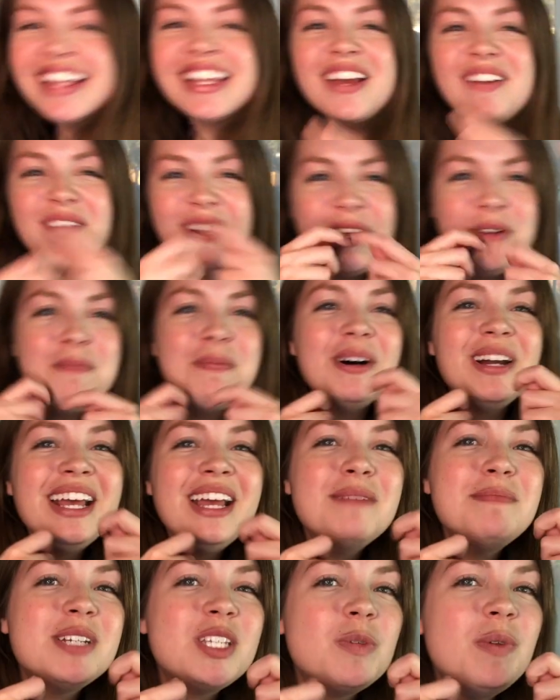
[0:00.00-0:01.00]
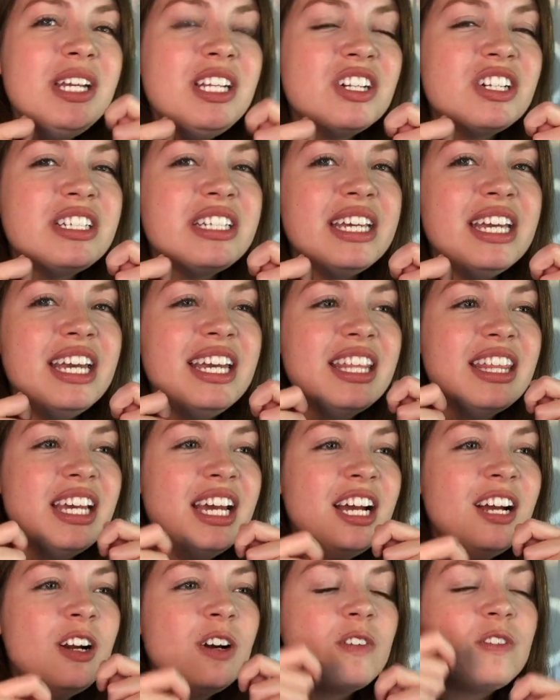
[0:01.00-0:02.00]
like when you put it in between your teeth,
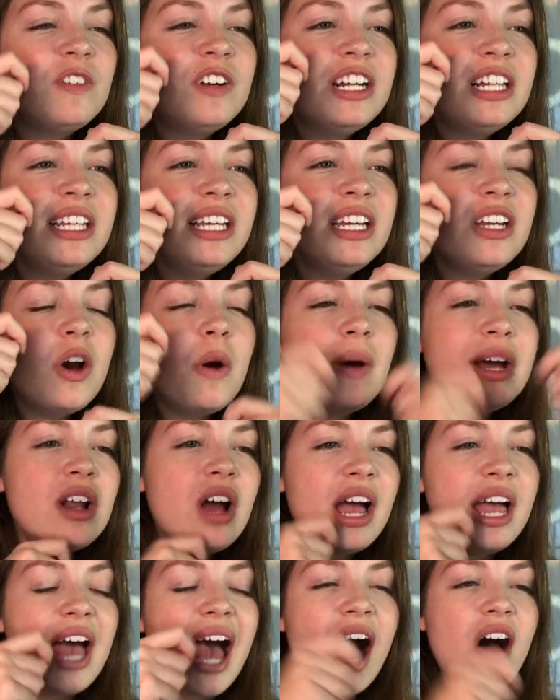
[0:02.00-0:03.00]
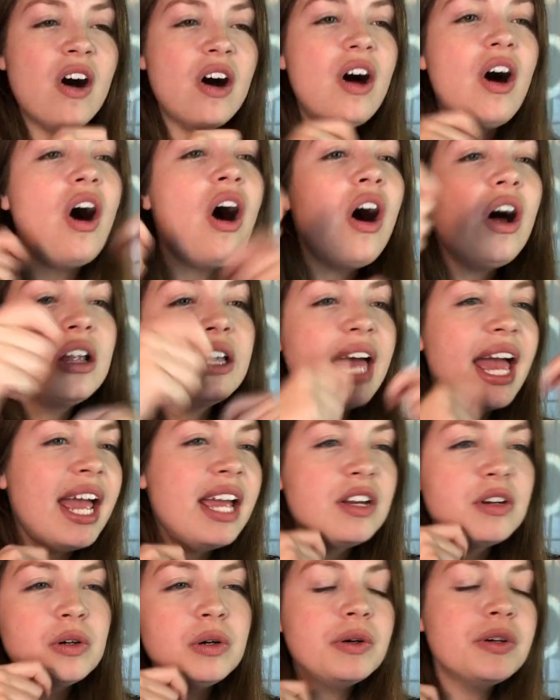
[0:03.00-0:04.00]
really go at all
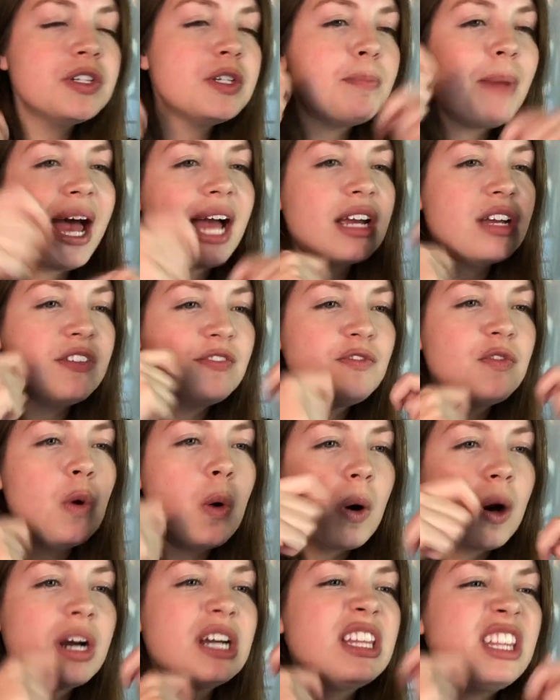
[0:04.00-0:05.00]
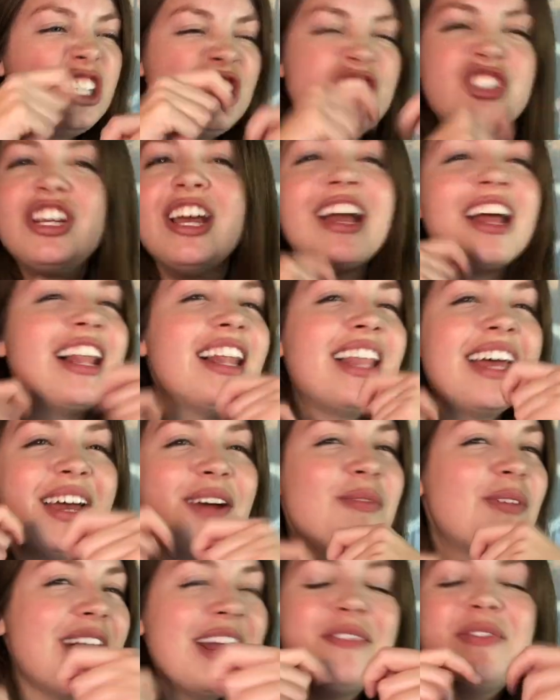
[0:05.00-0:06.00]
angles, back and forth, jiggle it,
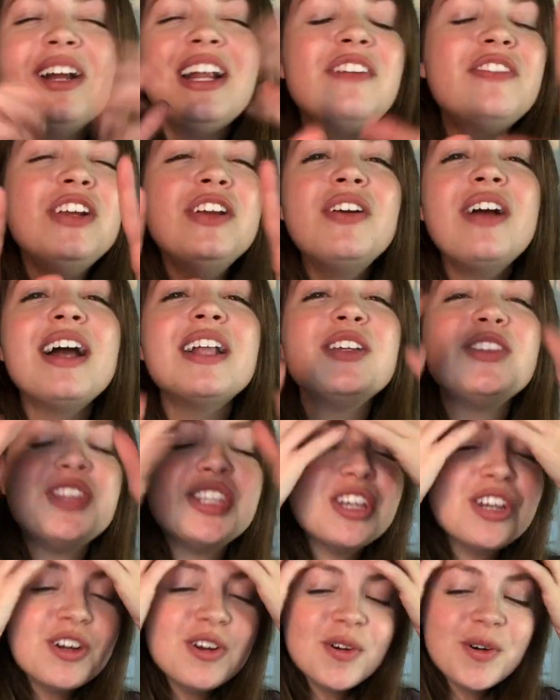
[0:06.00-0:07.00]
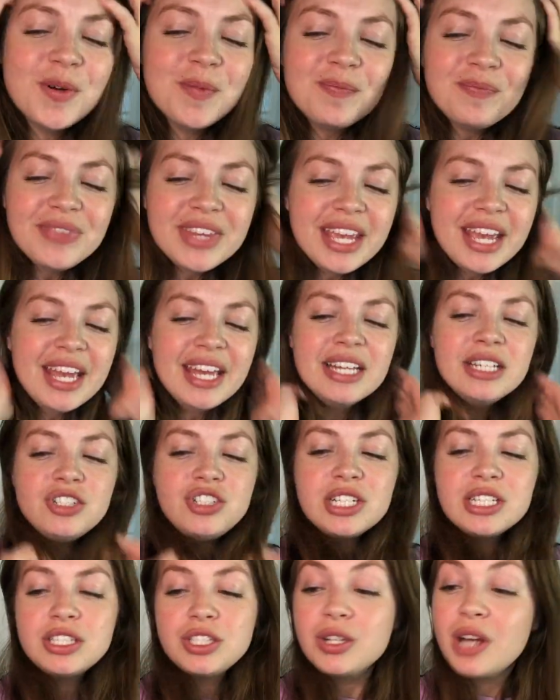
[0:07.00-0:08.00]
whatever you gotta do,
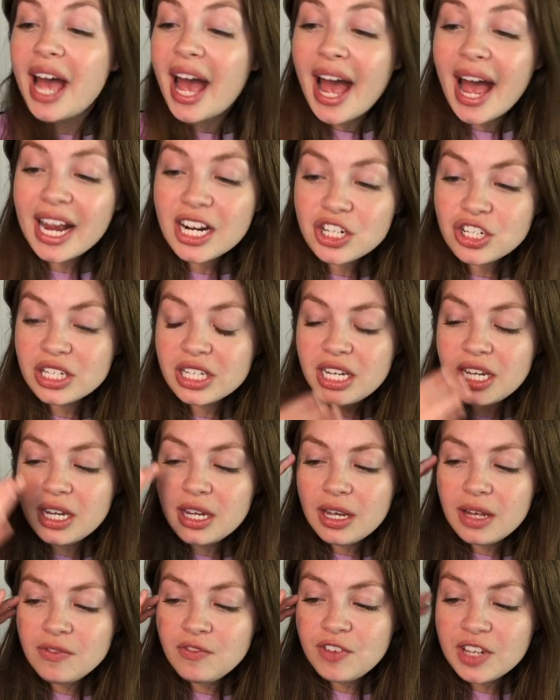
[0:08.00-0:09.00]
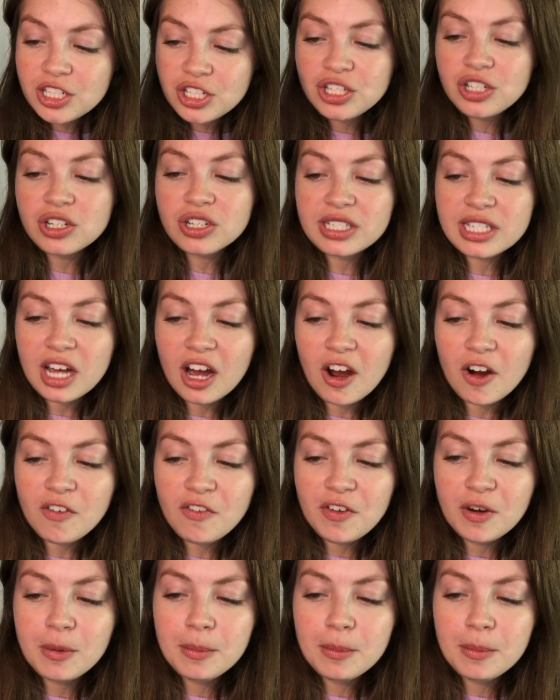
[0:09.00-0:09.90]
just to actually envision yourself